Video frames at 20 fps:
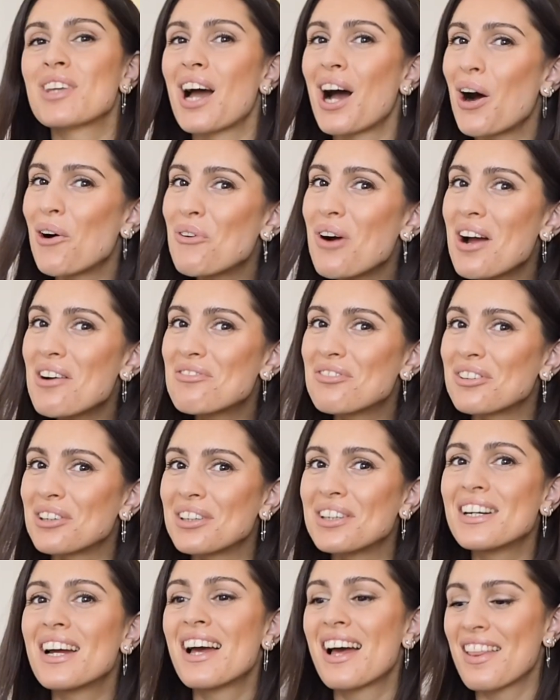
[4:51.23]

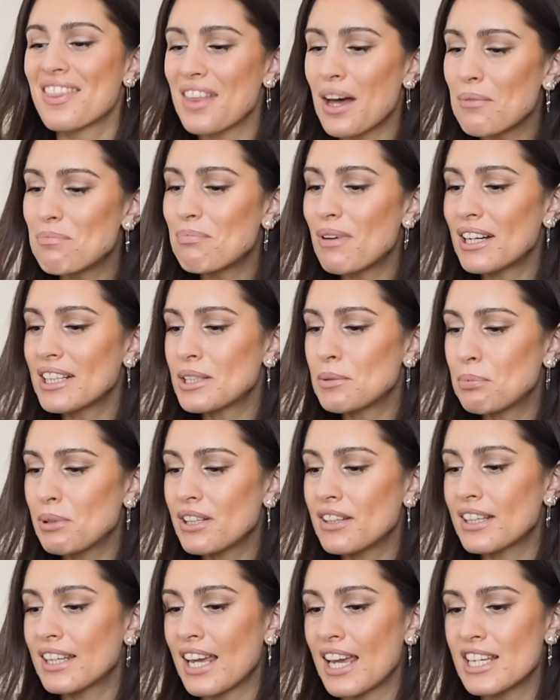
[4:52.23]
However, that might be
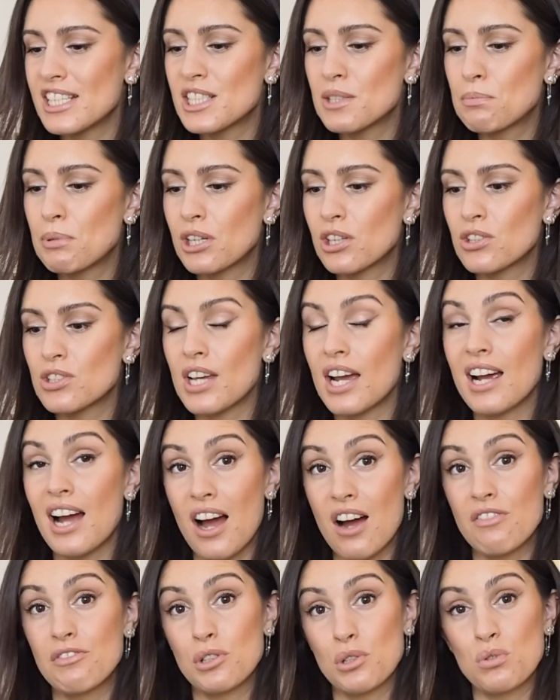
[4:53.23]
the case because I
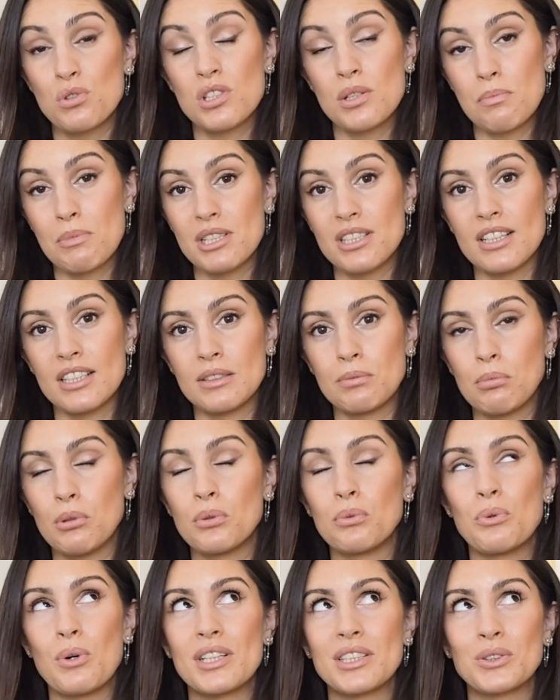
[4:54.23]
have used the Midnight Blue
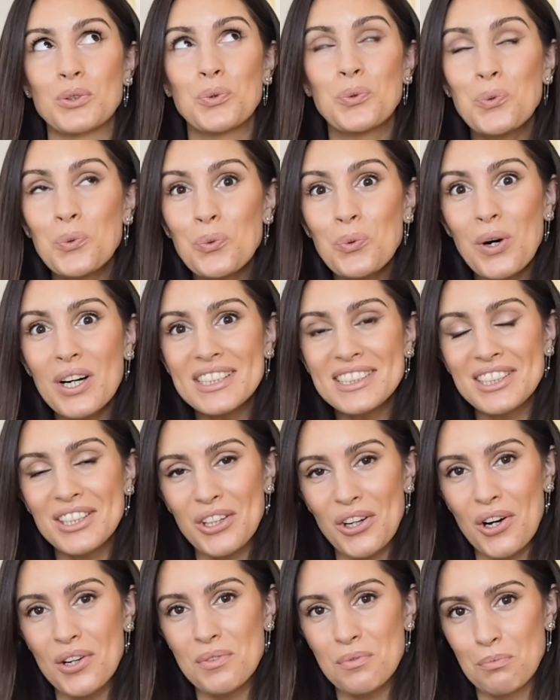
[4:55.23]
one quite a
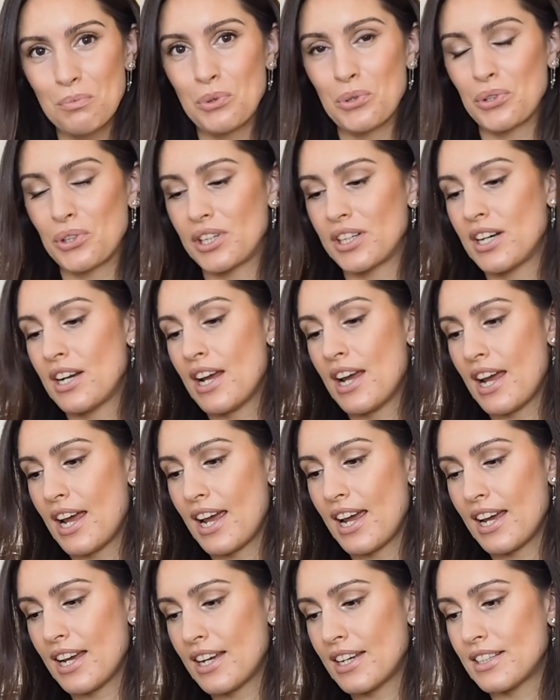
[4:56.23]
lot more,
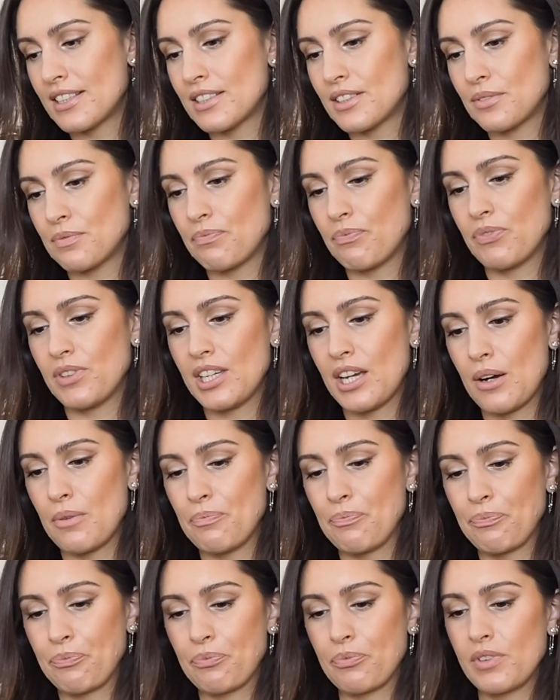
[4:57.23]
and yeah,
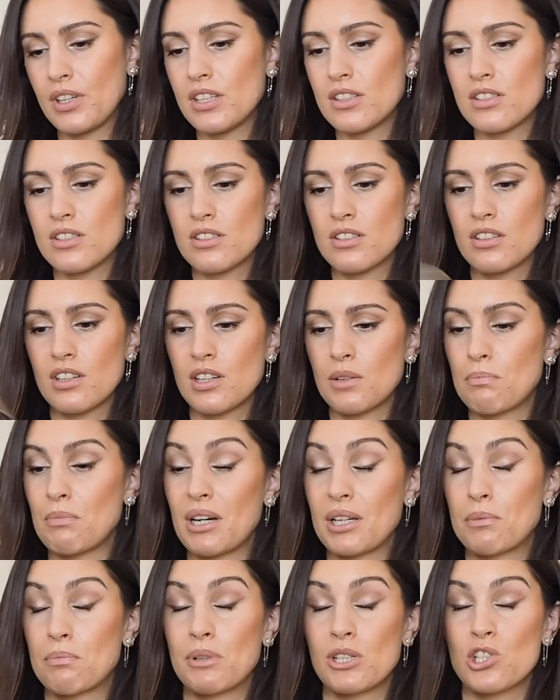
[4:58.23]
it
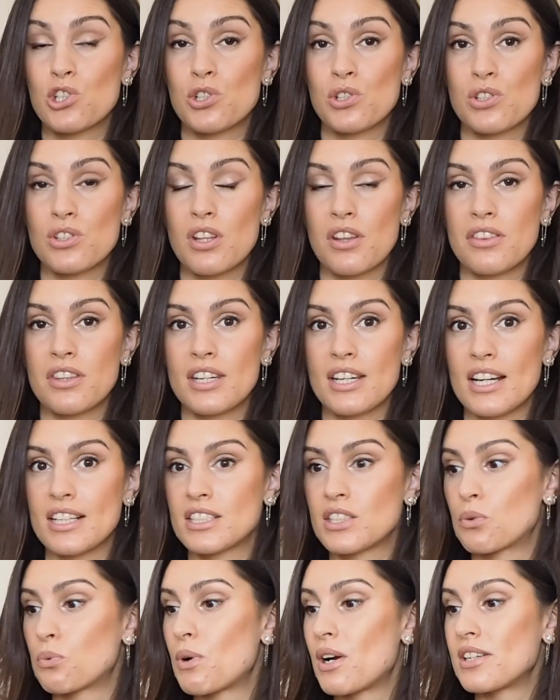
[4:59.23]
might be just that the
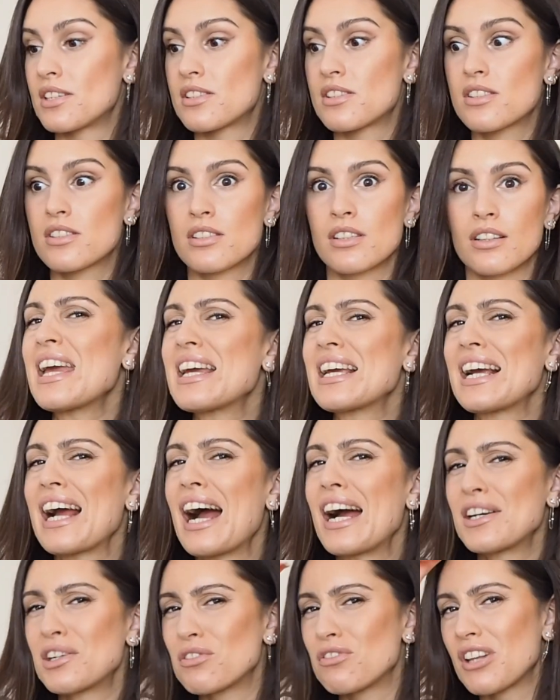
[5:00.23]
Nata one is still in
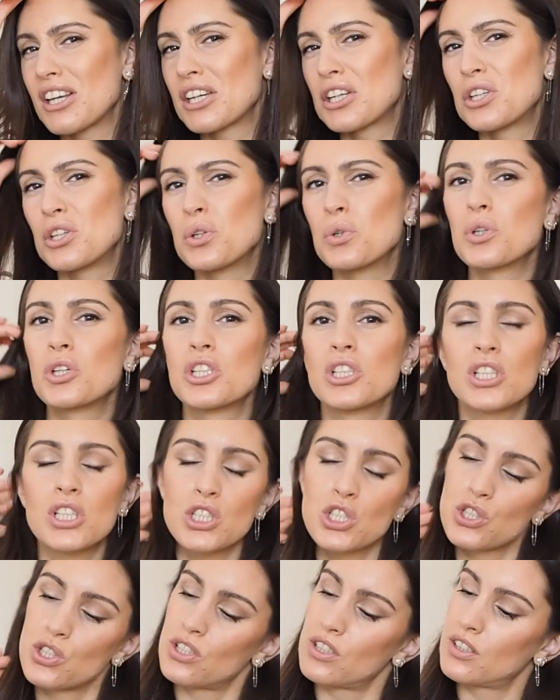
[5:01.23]
kind of like new
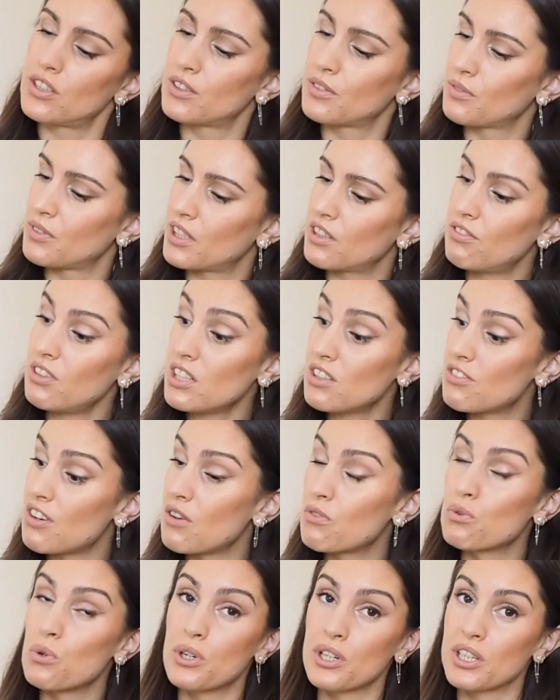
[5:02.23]
condition, even if
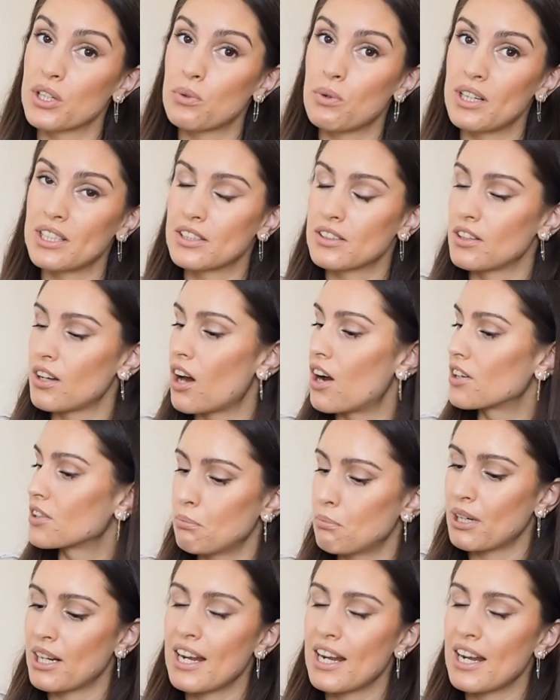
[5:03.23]
I've worn it quite a lot.